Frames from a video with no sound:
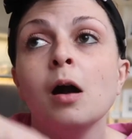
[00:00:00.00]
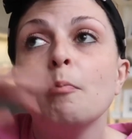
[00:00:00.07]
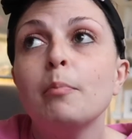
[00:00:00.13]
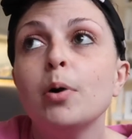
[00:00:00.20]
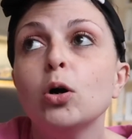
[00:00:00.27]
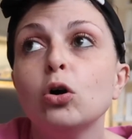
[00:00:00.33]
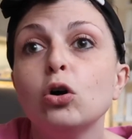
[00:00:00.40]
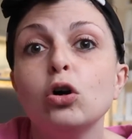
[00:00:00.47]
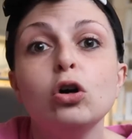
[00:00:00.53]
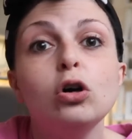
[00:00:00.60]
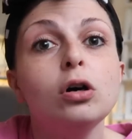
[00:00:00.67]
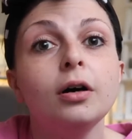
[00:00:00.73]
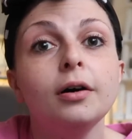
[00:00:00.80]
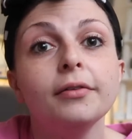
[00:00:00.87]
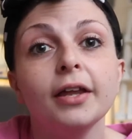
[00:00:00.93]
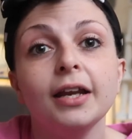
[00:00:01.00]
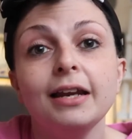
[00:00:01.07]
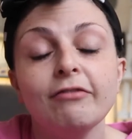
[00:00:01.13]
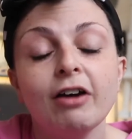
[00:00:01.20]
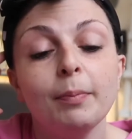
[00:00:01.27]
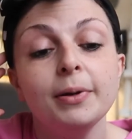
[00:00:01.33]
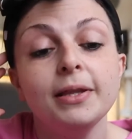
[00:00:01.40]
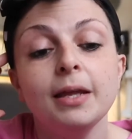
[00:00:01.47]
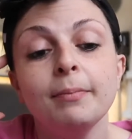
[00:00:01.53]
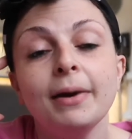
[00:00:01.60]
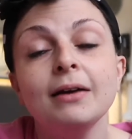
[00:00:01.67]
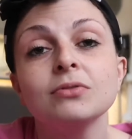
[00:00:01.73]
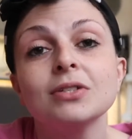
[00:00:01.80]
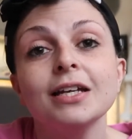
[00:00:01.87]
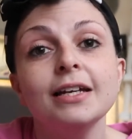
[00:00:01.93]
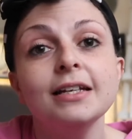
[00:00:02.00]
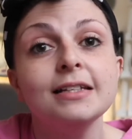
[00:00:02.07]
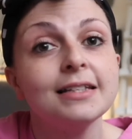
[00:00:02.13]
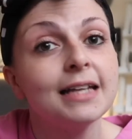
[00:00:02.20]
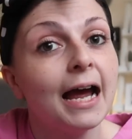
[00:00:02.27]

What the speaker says: poor that live up in the mountains,